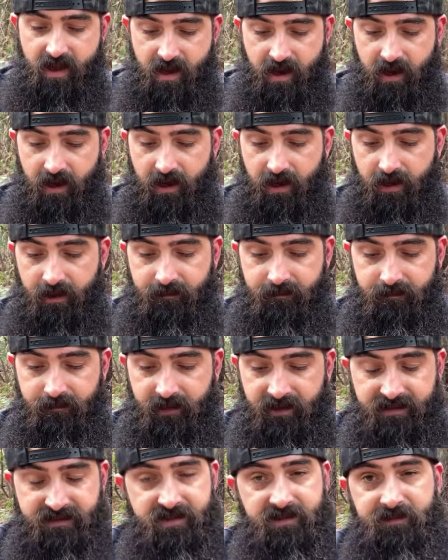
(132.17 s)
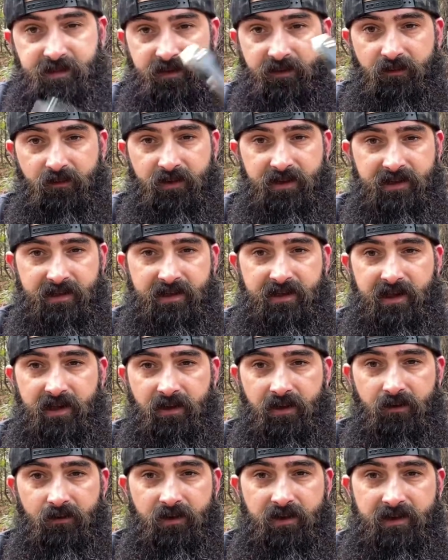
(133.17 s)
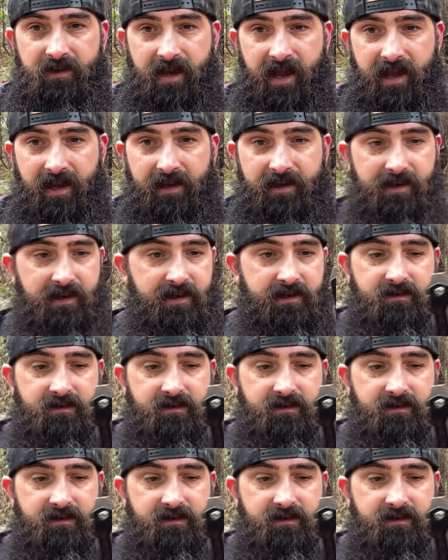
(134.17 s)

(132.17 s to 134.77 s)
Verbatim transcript: But it's just been really, really handy.